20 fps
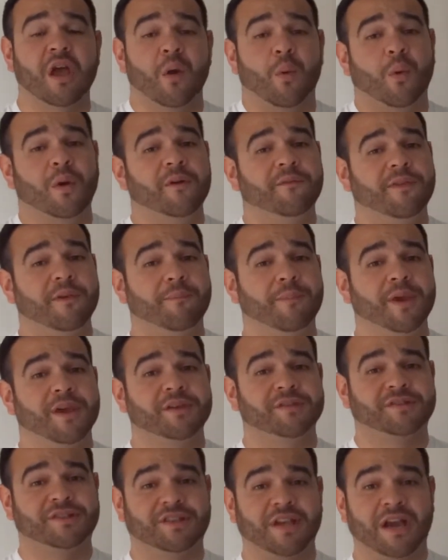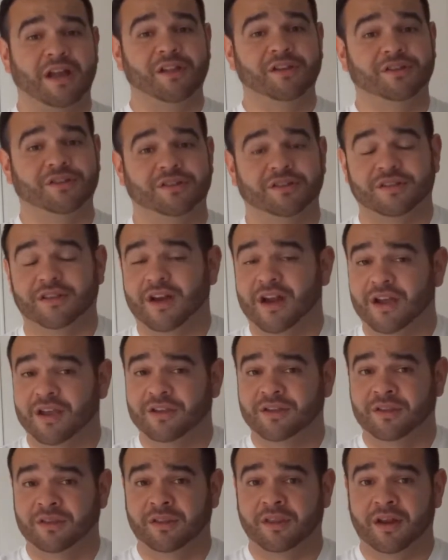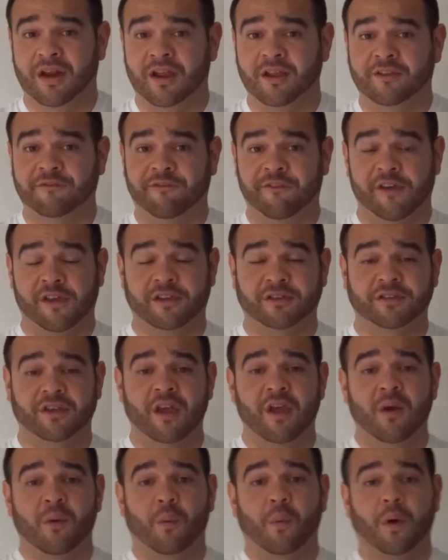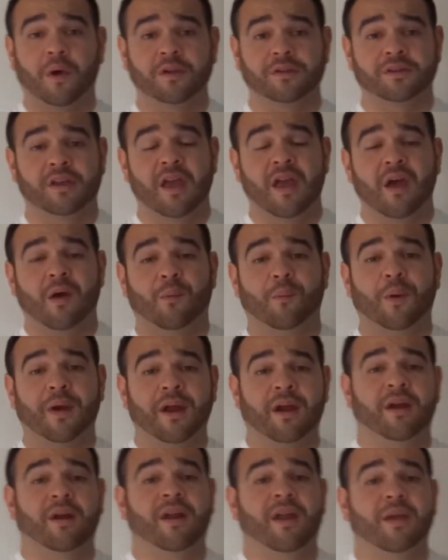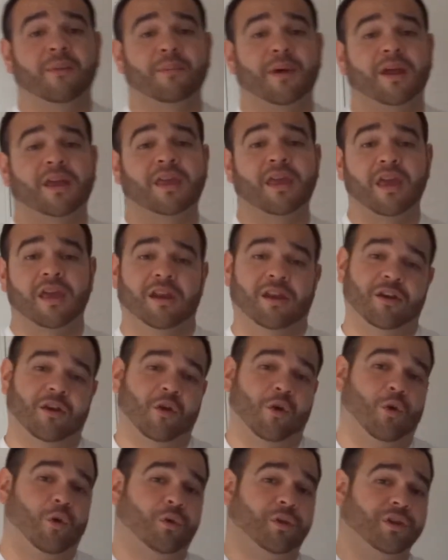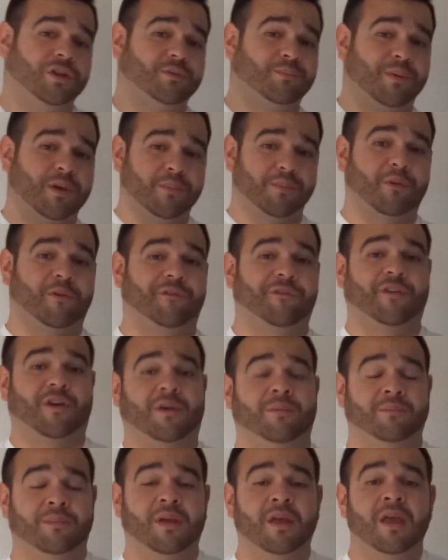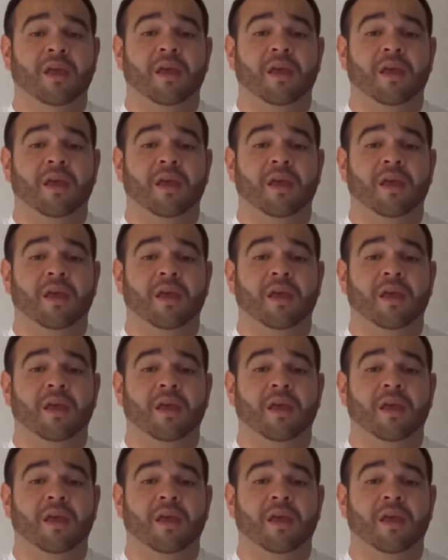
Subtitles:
One of the biggest challenges that I faced was, where am I getting all these people from?